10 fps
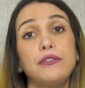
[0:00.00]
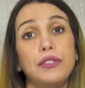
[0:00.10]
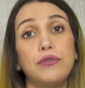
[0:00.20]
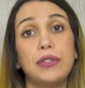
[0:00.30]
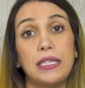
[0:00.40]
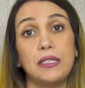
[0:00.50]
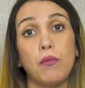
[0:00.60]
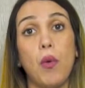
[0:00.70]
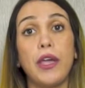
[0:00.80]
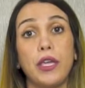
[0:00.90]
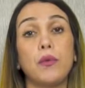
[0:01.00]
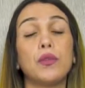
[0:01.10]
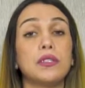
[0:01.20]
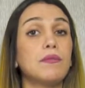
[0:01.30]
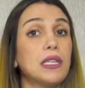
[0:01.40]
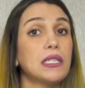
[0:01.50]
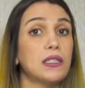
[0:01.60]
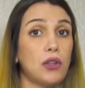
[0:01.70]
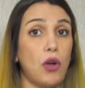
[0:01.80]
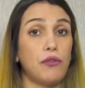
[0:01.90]
is a reason why you want something
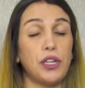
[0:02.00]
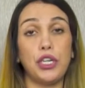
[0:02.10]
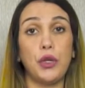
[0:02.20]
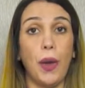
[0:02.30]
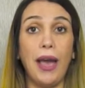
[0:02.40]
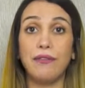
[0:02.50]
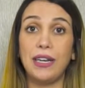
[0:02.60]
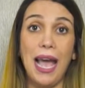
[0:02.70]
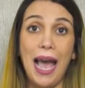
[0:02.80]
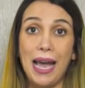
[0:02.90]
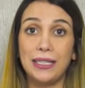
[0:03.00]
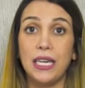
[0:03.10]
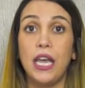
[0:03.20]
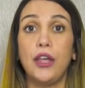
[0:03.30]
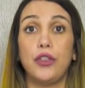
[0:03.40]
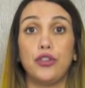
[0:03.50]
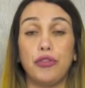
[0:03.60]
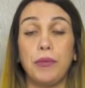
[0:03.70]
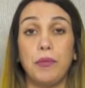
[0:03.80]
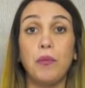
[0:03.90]
dissolved and you haven't had the
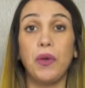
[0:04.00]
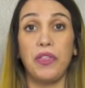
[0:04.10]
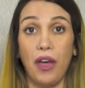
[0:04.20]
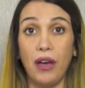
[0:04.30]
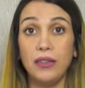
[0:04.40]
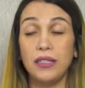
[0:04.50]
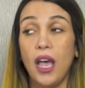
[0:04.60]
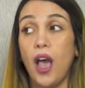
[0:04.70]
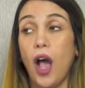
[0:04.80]
treatment with us,